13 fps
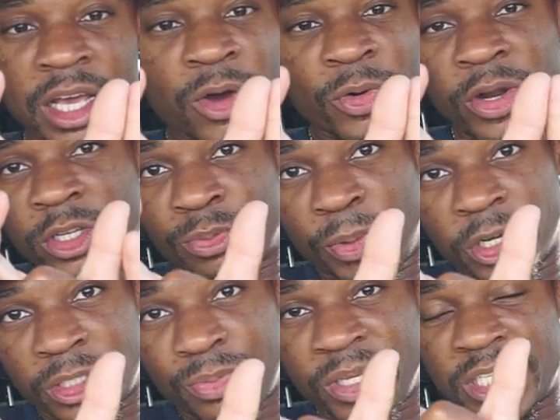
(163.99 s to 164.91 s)
when it was
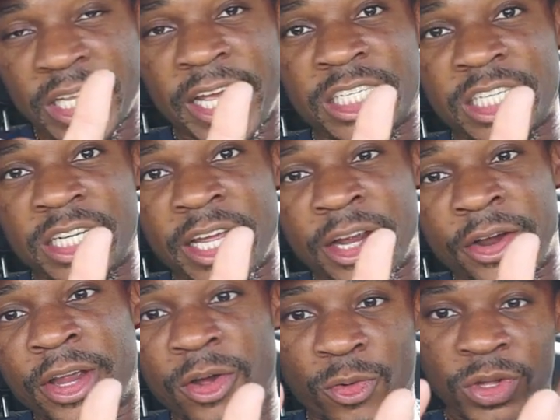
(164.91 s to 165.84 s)
supposed to be
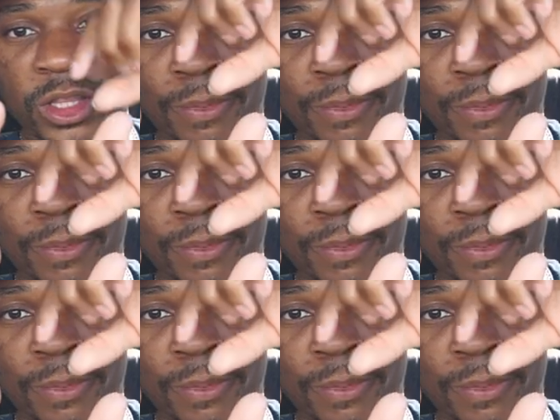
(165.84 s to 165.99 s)
stationary with